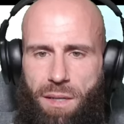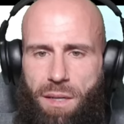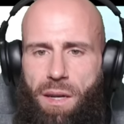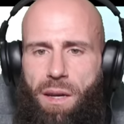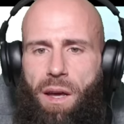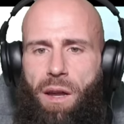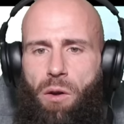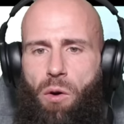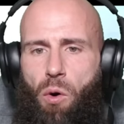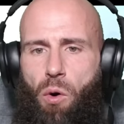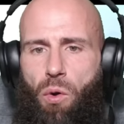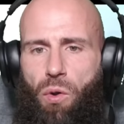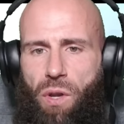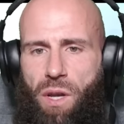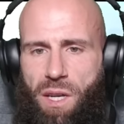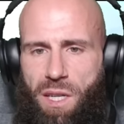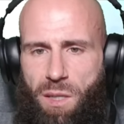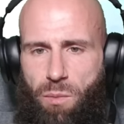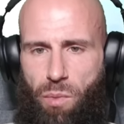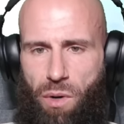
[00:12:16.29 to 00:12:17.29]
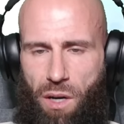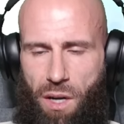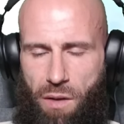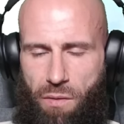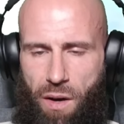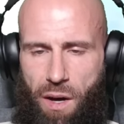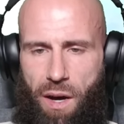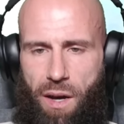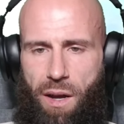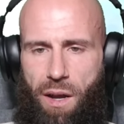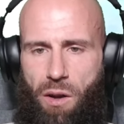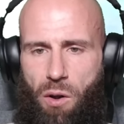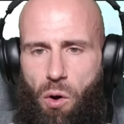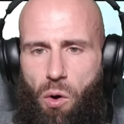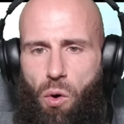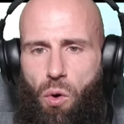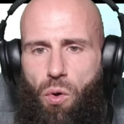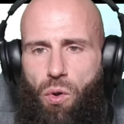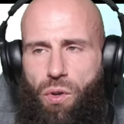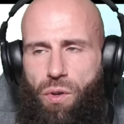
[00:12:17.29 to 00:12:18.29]
He can hold his belief, I can
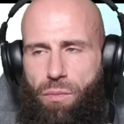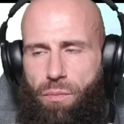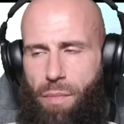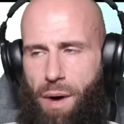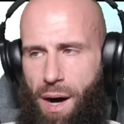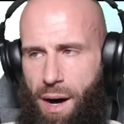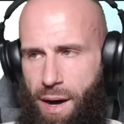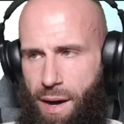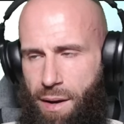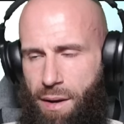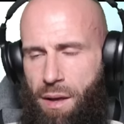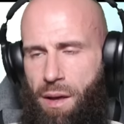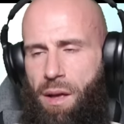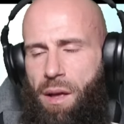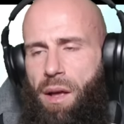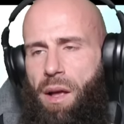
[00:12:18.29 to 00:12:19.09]
hold mine.